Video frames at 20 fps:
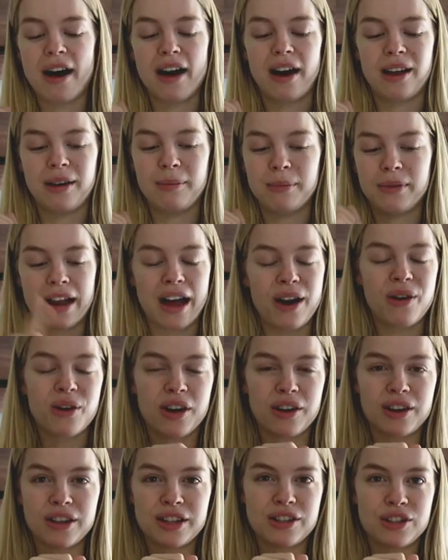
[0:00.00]
I'm now
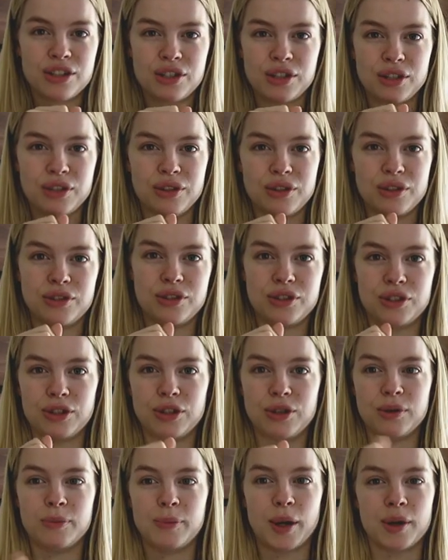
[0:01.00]
going to
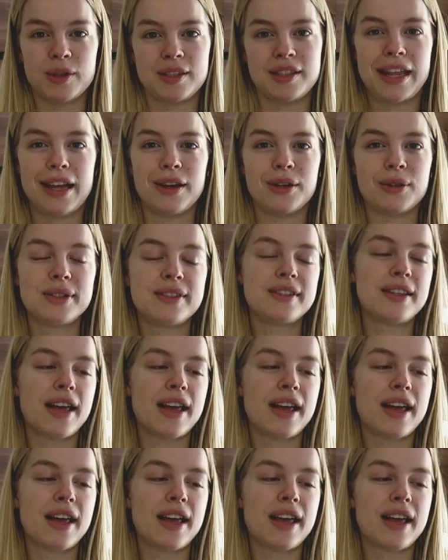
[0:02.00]
do both nails